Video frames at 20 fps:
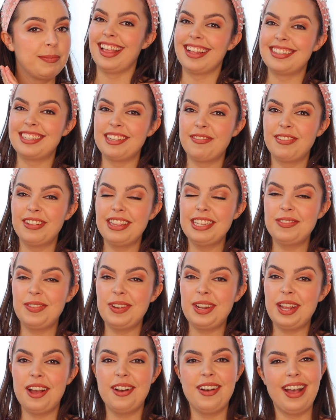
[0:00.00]
That's it for this
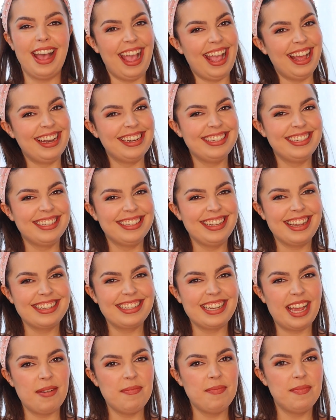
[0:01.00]
video, and until
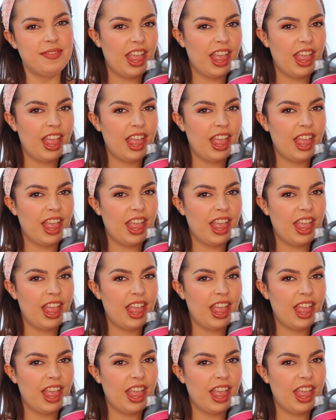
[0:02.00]
next time,